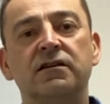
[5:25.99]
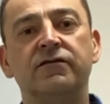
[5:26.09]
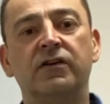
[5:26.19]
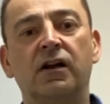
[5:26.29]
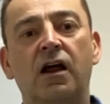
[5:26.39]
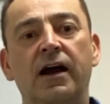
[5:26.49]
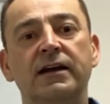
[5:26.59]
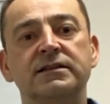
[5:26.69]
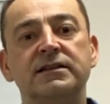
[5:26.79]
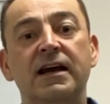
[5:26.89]
for
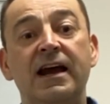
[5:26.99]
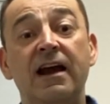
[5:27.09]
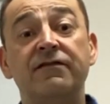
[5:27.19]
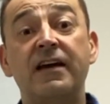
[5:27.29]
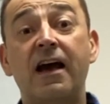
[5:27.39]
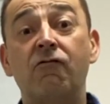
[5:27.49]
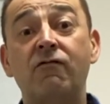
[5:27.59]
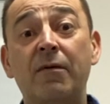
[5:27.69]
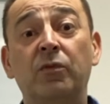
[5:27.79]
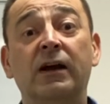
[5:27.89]
clients if they are
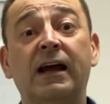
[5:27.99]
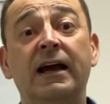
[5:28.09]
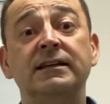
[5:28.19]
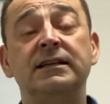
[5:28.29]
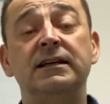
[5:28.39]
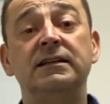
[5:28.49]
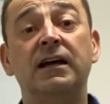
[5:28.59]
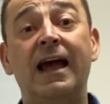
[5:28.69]
replicated